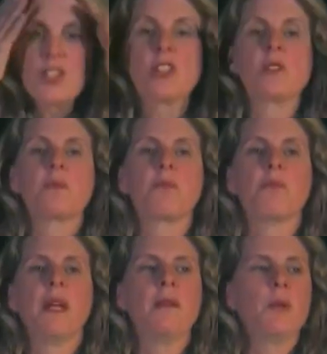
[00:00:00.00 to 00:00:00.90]
just
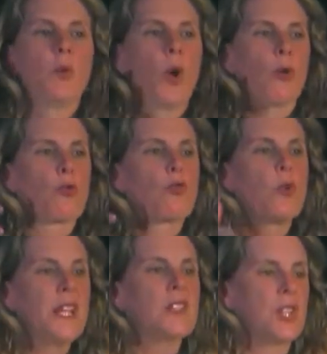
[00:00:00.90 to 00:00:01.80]
made me want to
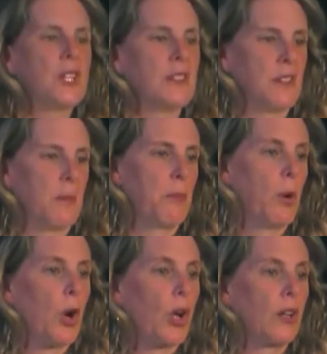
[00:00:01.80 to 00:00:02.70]
reach into the
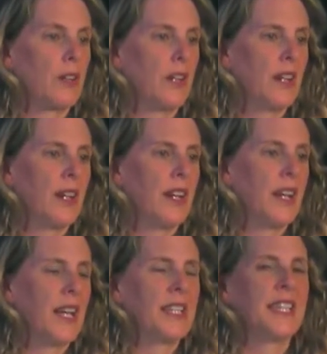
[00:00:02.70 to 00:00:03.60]
book
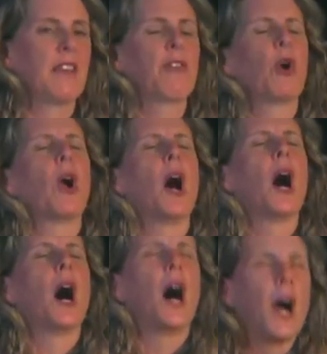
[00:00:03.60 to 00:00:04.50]
and give her a
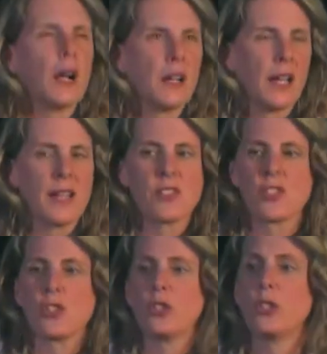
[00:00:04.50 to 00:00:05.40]
hug and
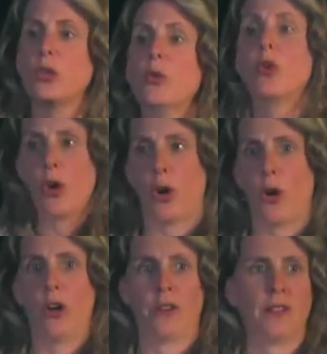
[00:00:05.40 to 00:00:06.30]
salute
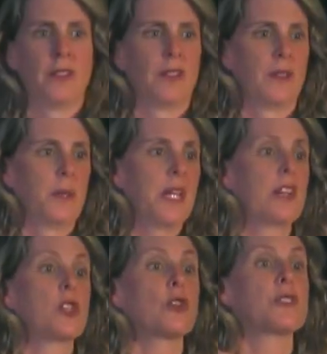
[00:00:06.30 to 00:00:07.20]
her
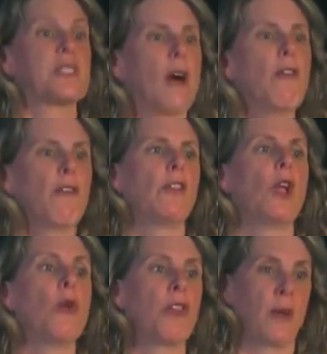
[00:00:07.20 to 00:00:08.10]
because her
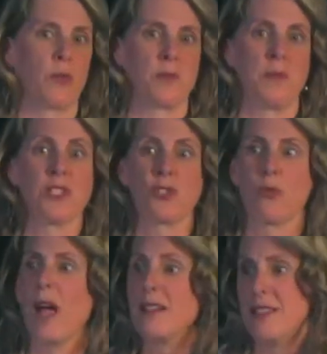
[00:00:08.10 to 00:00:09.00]
self-loathing was
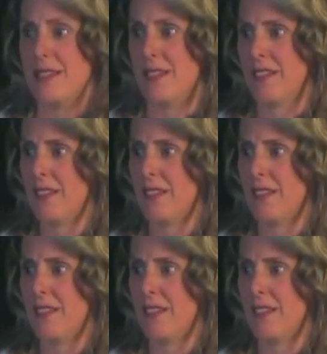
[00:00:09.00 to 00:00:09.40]
misdirected.